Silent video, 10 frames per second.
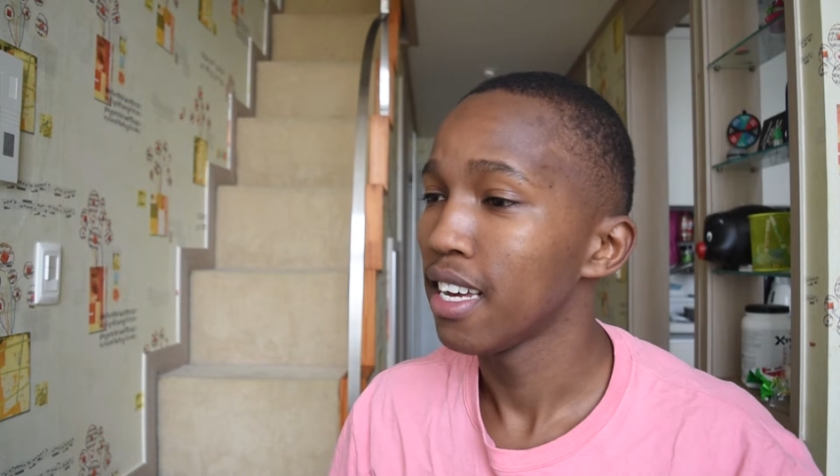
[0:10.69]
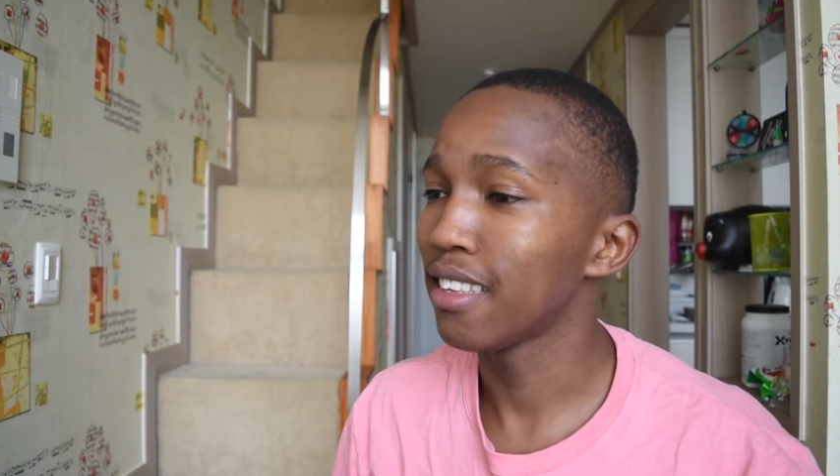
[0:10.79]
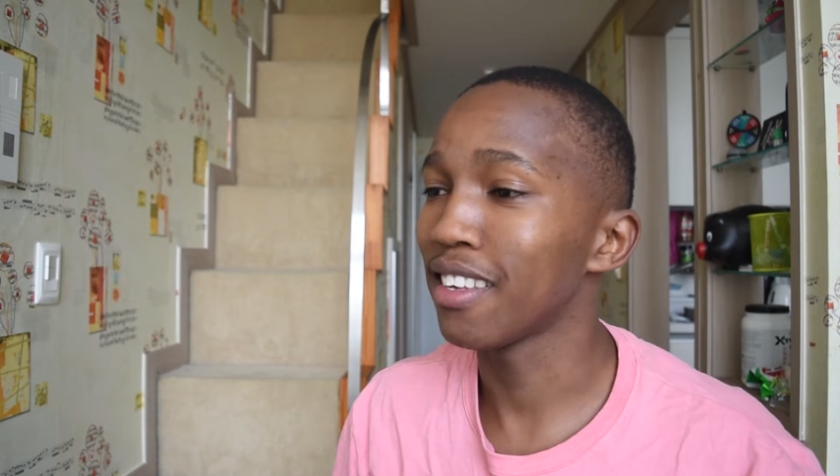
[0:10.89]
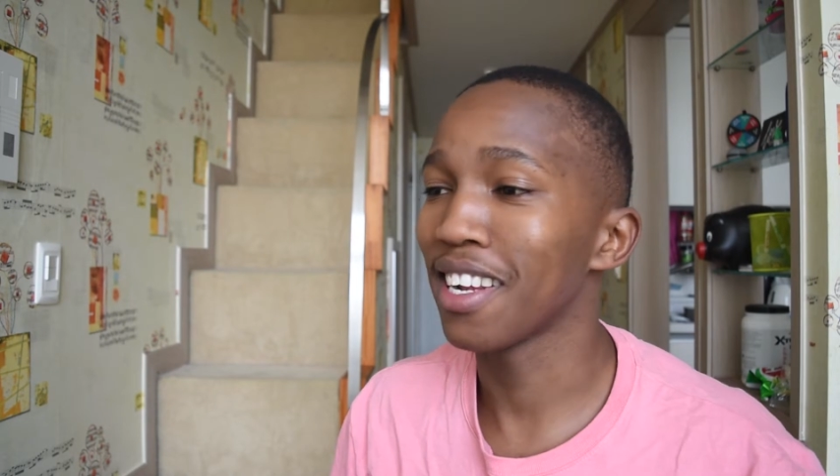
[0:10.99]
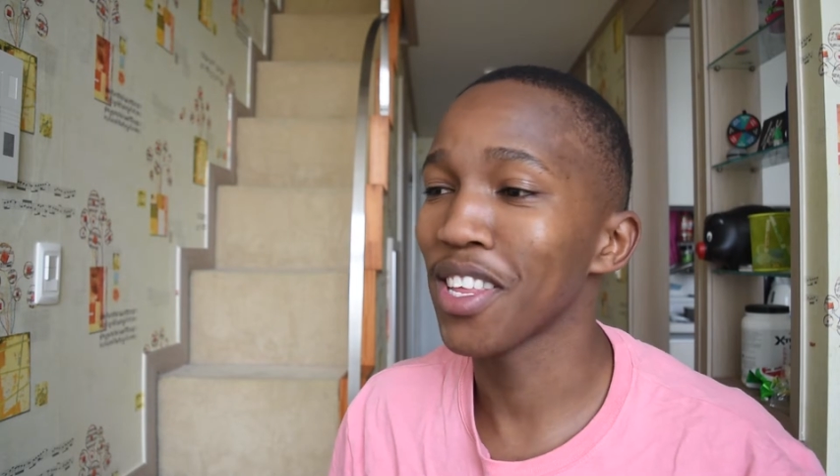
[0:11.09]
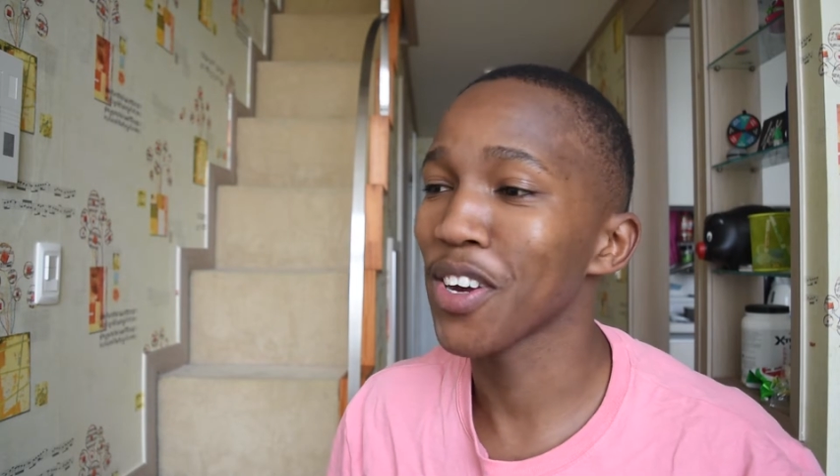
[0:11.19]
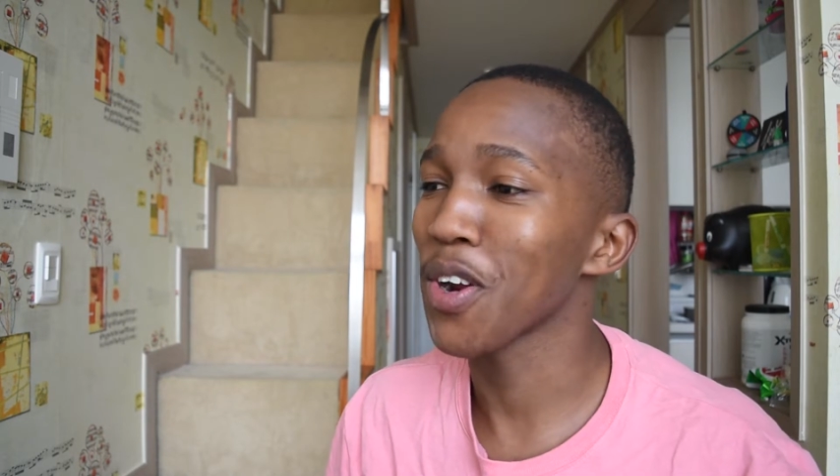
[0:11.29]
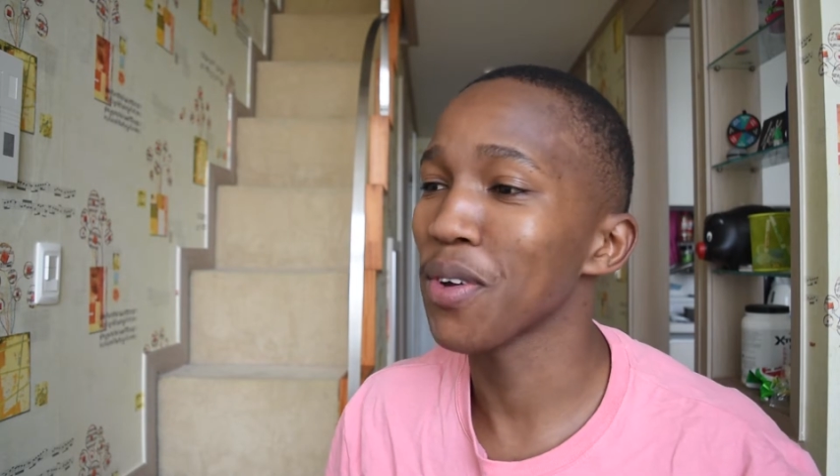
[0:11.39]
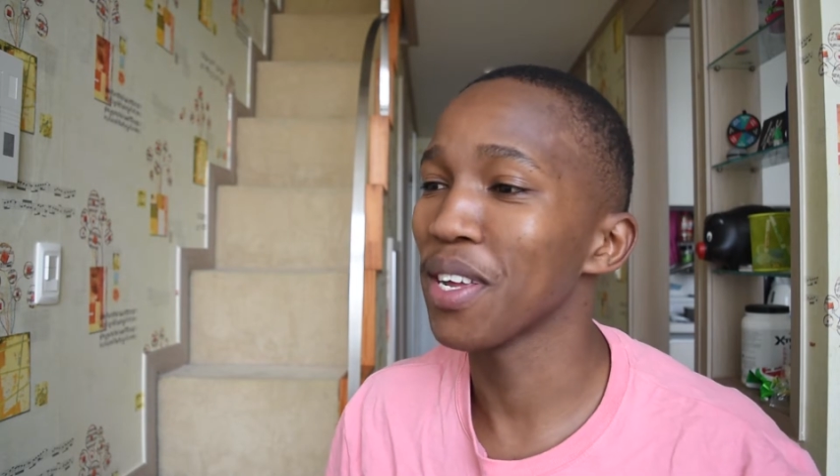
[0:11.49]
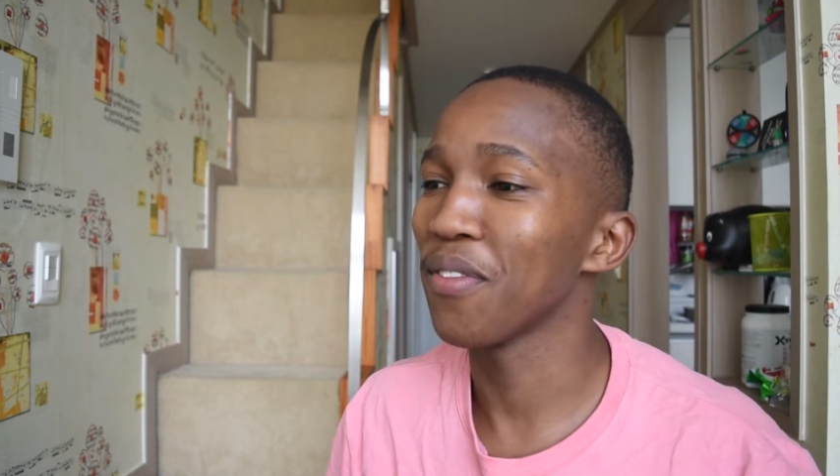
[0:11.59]
It's another
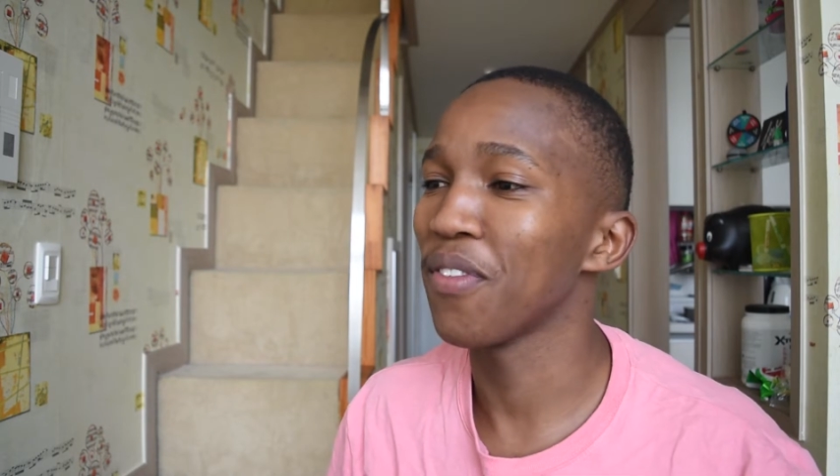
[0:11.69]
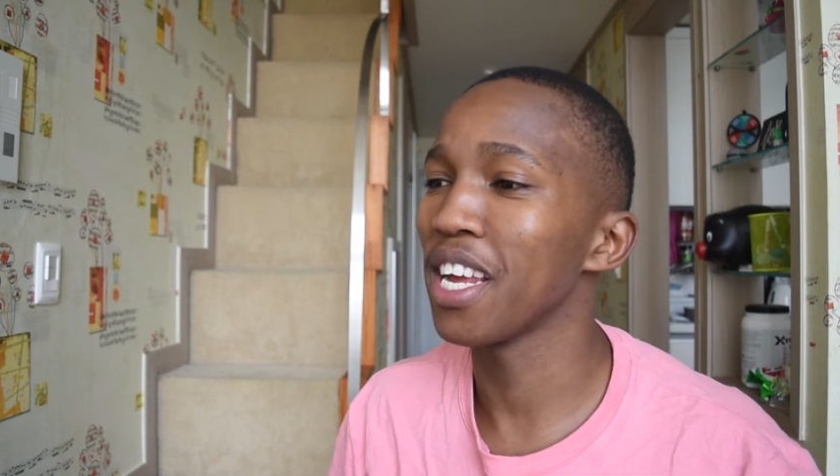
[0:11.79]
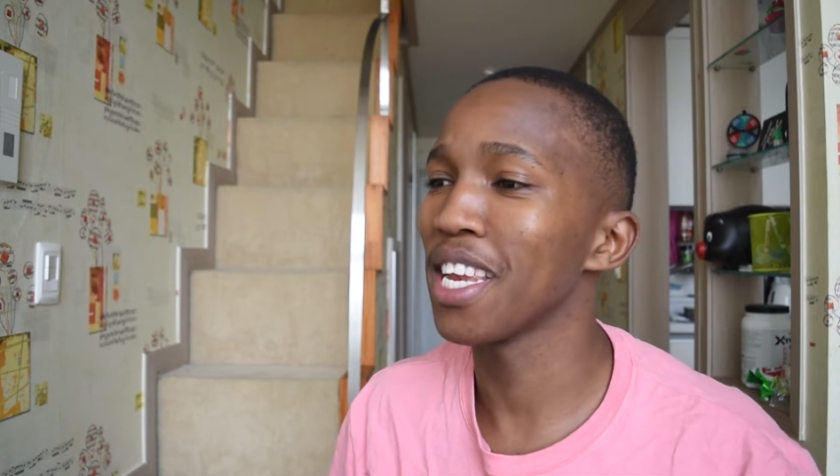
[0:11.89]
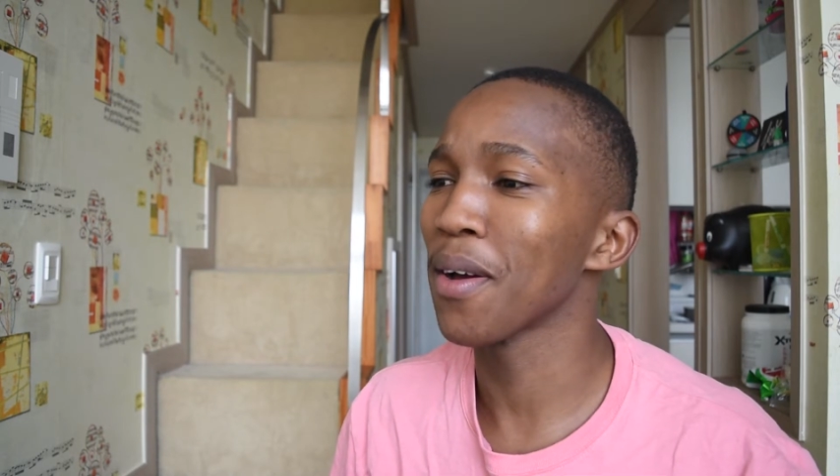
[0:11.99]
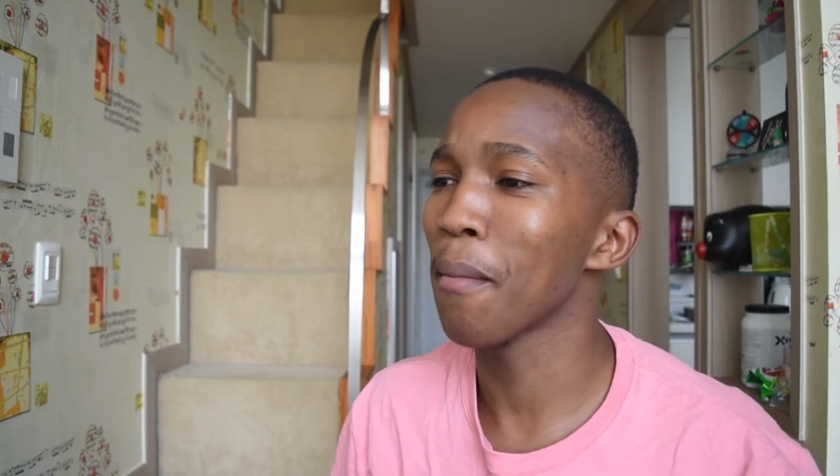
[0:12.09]
Korean video,